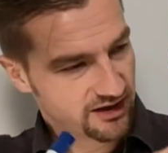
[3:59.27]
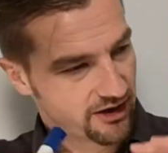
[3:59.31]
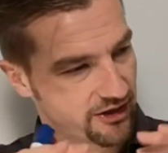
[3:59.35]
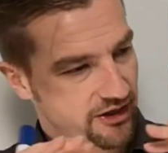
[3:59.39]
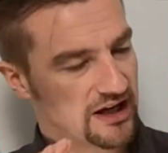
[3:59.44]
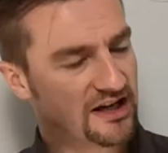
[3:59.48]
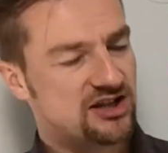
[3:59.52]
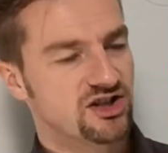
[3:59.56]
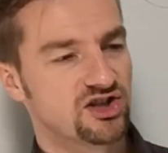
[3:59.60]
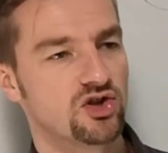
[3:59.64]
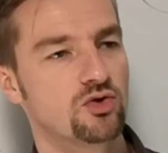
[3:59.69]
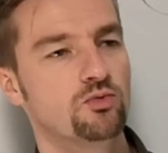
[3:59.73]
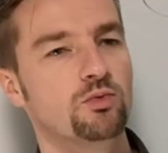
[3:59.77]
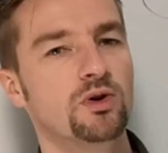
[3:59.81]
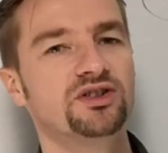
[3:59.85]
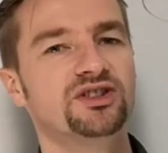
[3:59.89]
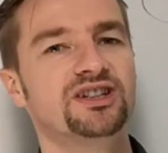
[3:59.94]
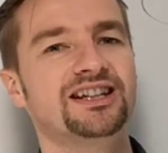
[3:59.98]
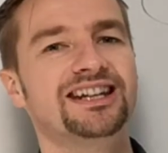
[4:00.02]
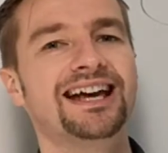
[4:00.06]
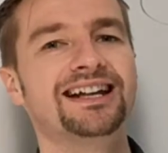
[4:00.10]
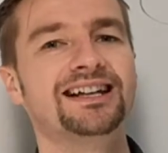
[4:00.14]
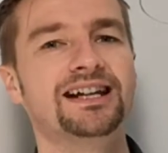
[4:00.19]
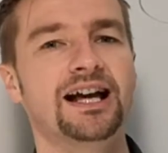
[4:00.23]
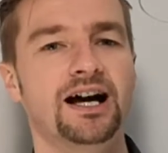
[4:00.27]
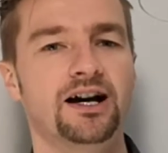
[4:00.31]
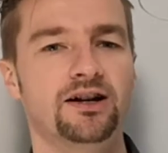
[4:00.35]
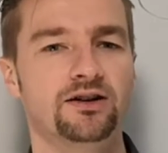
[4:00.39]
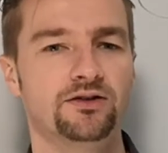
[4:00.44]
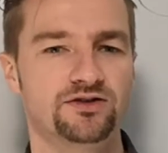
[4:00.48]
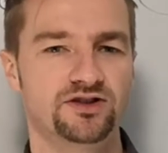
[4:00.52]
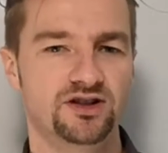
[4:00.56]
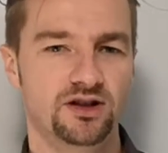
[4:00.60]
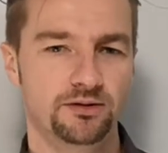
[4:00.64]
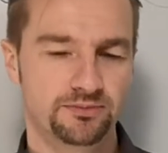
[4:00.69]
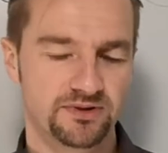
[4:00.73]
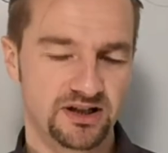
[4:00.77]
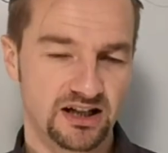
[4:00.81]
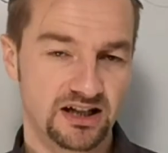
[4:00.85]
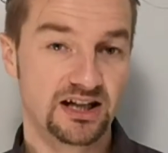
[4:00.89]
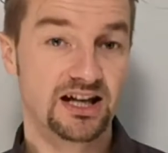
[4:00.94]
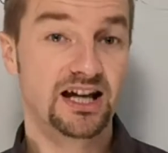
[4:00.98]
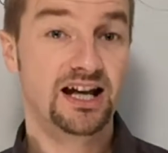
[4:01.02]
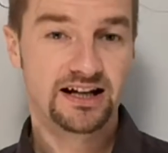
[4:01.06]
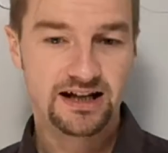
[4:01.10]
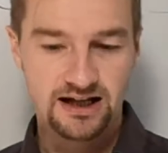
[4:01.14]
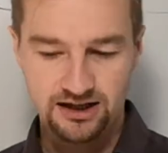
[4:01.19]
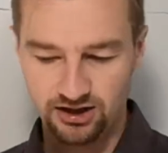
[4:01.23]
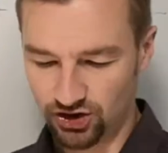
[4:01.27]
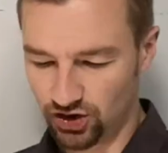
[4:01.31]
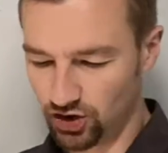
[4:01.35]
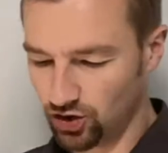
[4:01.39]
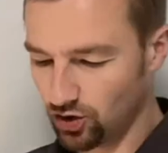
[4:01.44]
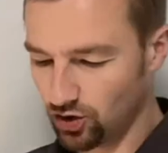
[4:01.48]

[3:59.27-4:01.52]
The things you want to get out of something, that is